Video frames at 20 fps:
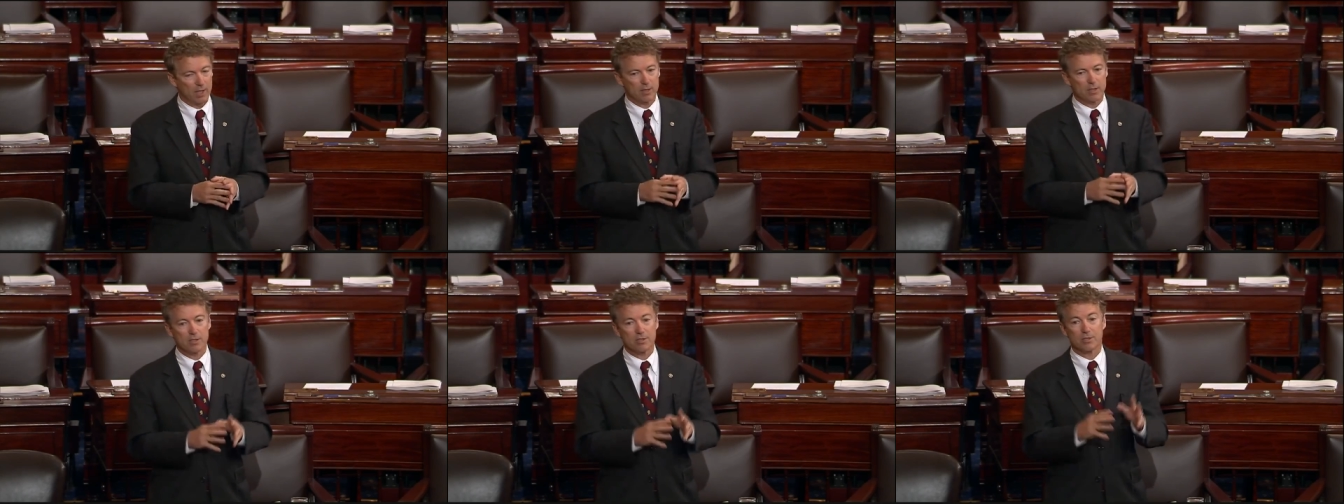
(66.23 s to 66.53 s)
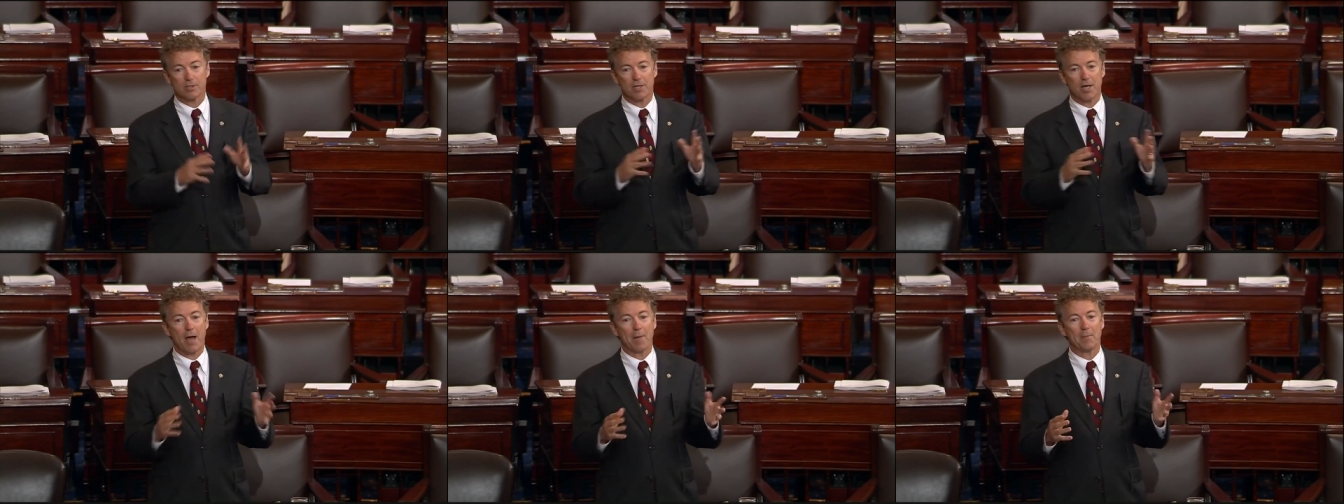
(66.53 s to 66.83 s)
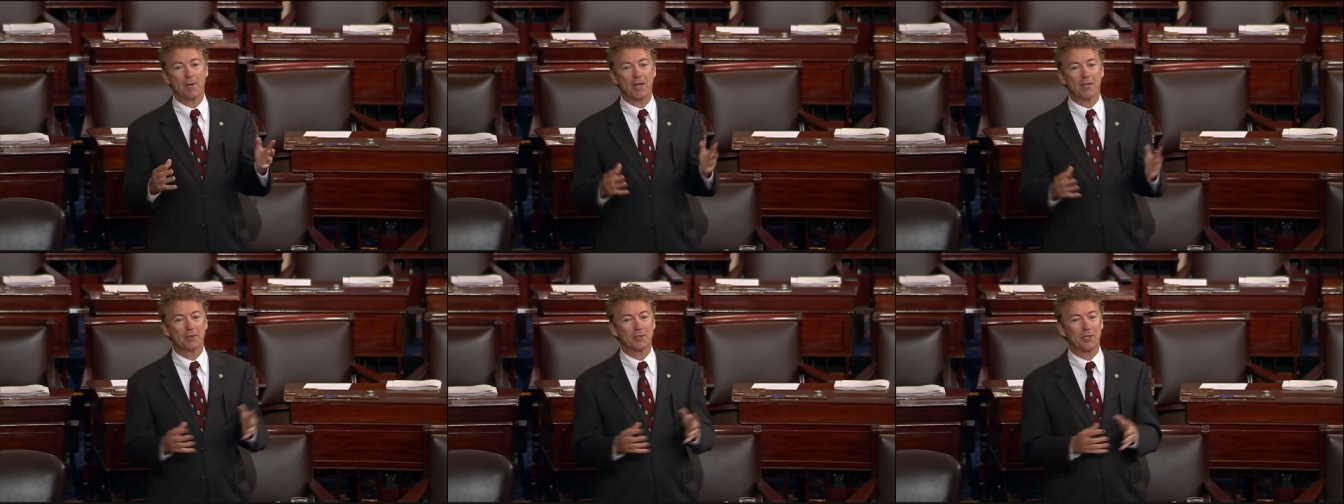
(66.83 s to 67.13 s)
This did not
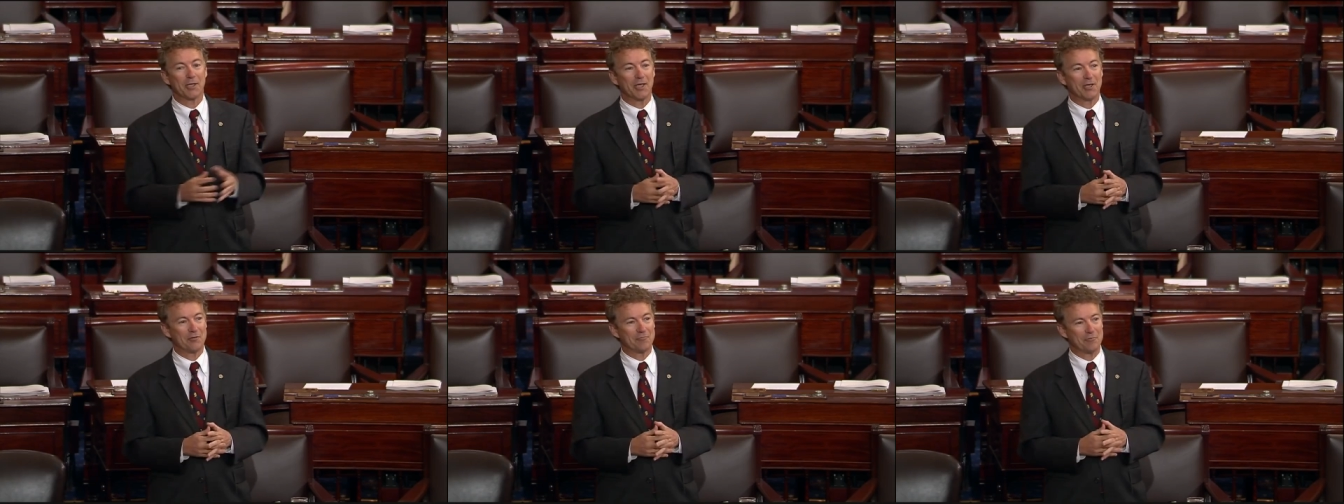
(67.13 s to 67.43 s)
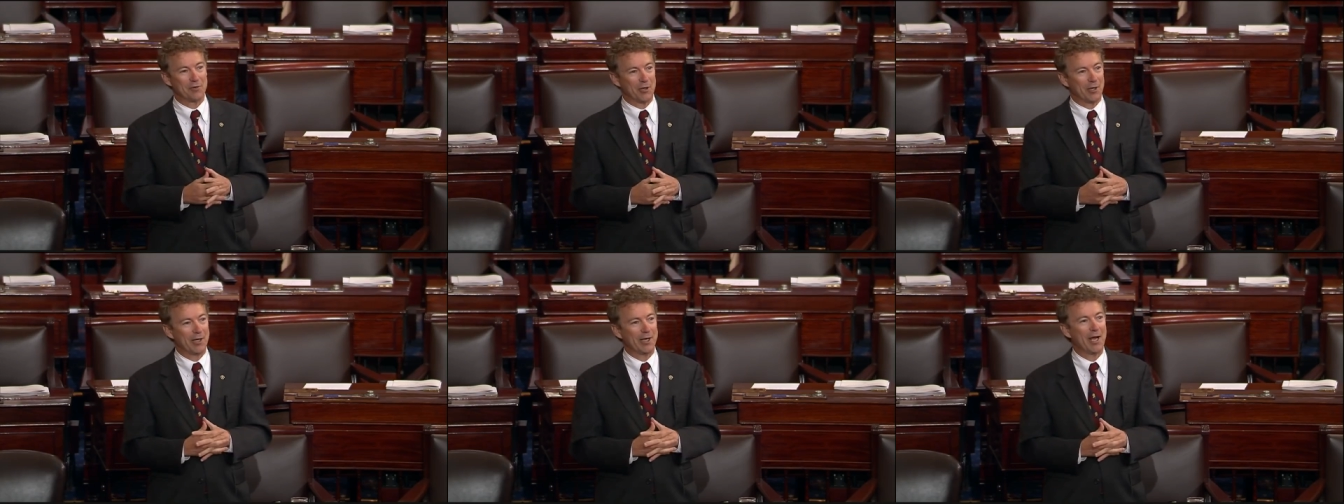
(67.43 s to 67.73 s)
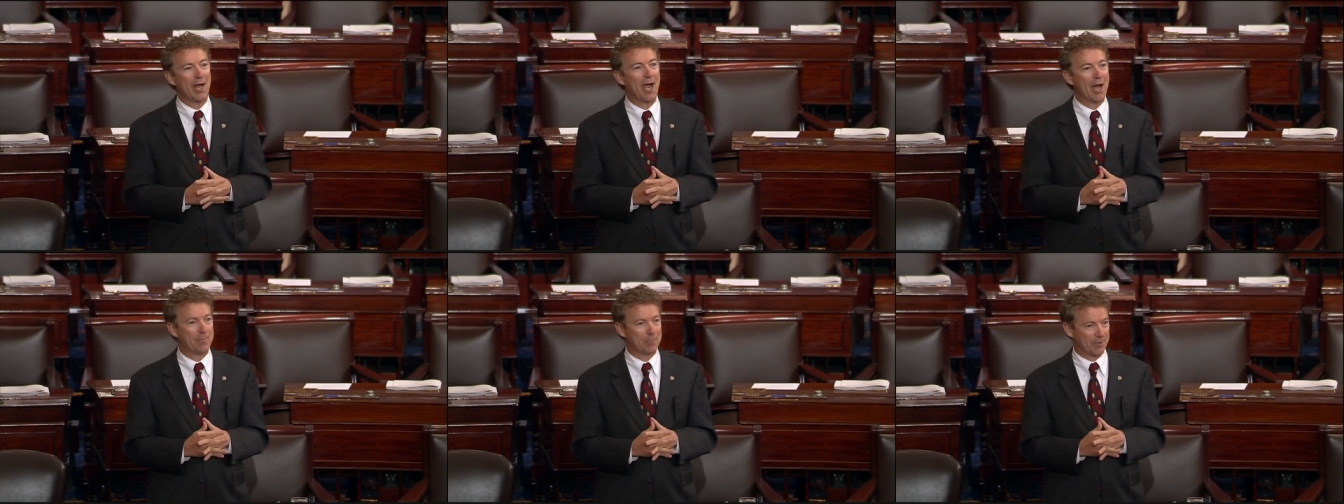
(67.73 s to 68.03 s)
make the king very
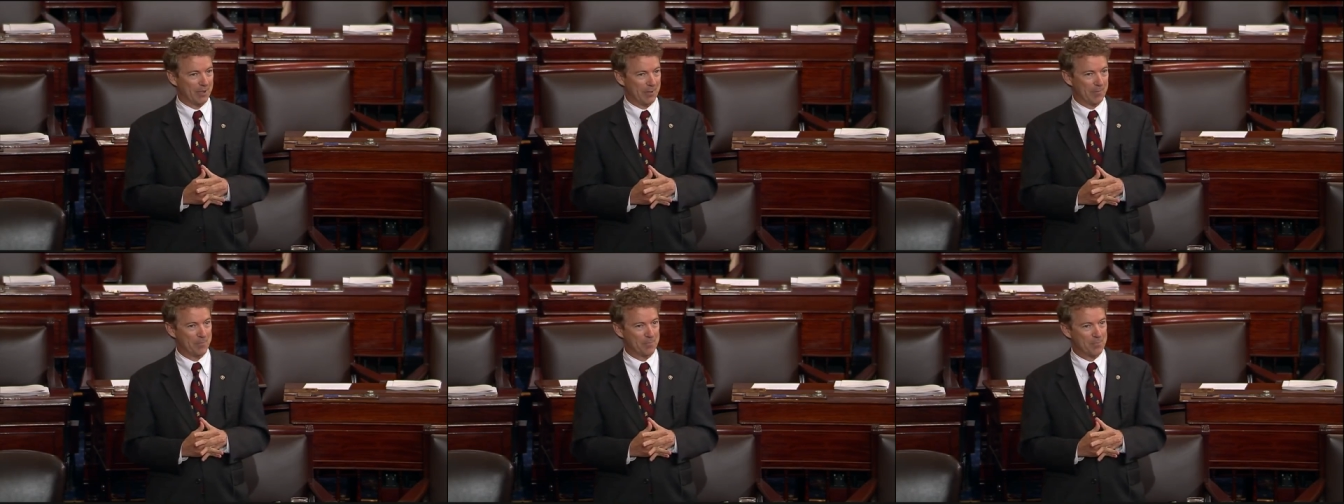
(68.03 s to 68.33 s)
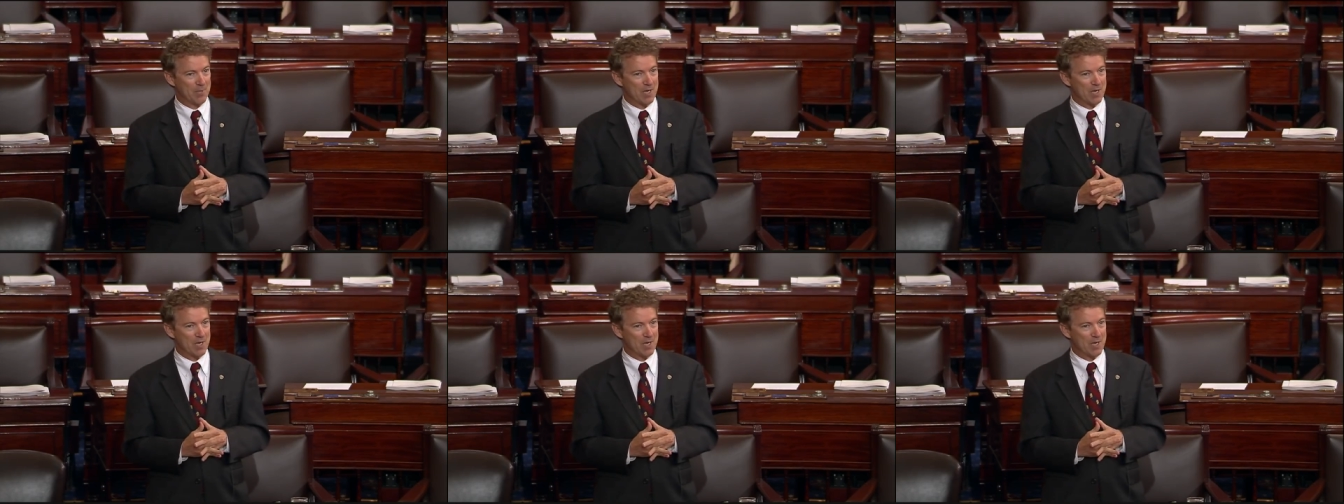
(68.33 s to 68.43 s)
happy.